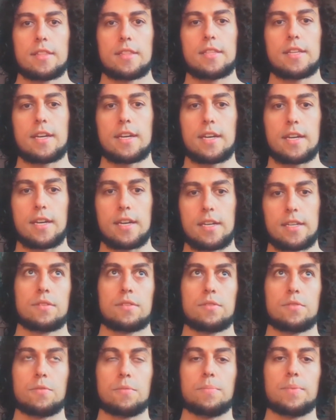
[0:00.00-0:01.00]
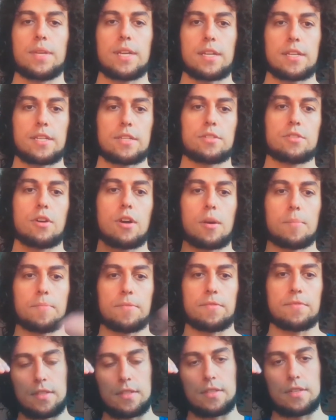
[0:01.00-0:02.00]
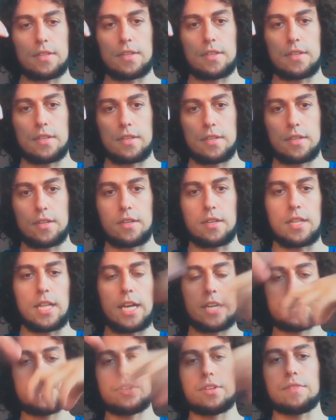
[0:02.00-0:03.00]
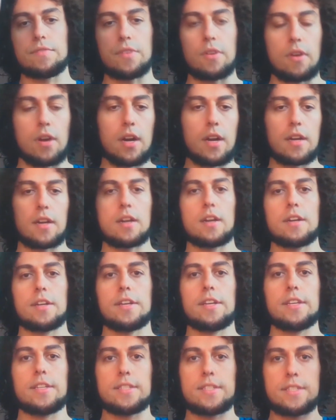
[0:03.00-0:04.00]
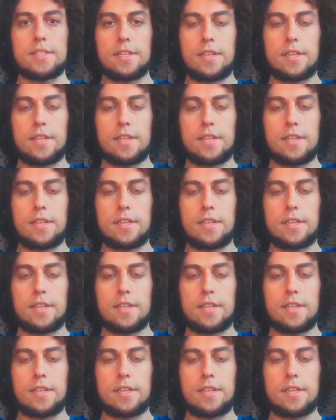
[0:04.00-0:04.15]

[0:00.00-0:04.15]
that to be at the top of the collection of all hierarchies